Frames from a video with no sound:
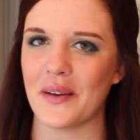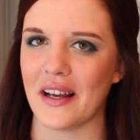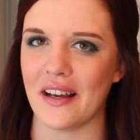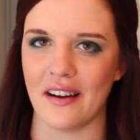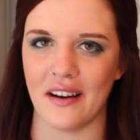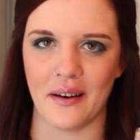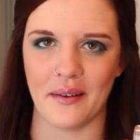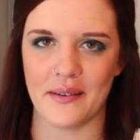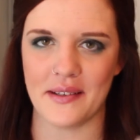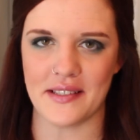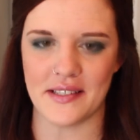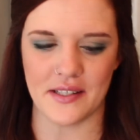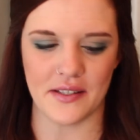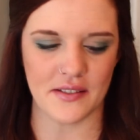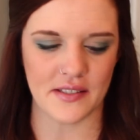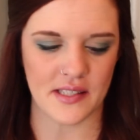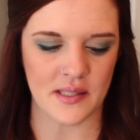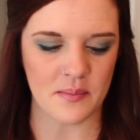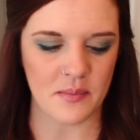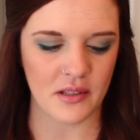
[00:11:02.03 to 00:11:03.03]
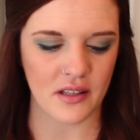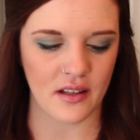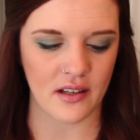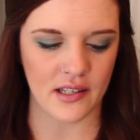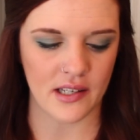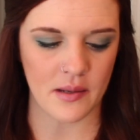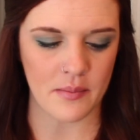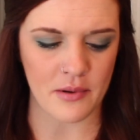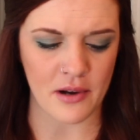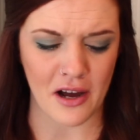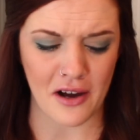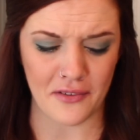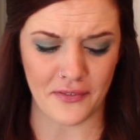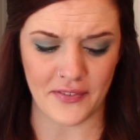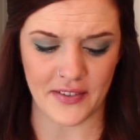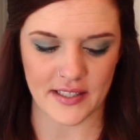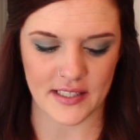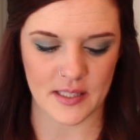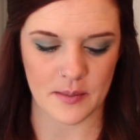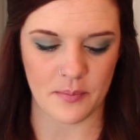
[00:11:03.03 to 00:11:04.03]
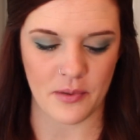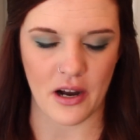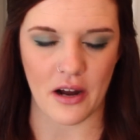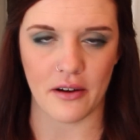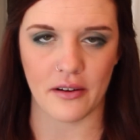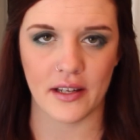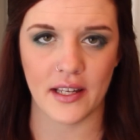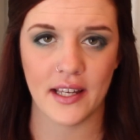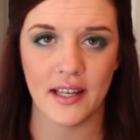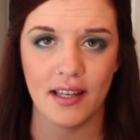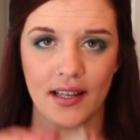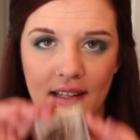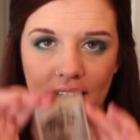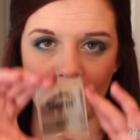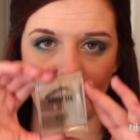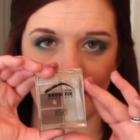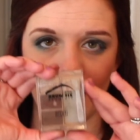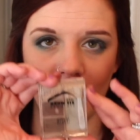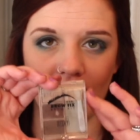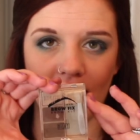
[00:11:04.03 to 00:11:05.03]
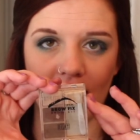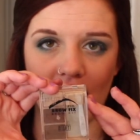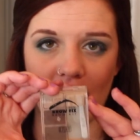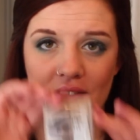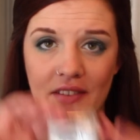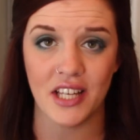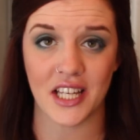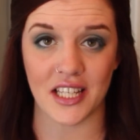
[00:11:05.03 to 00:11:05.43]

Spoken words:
what I always use, the Milani Brow Fix Brow Kit. Love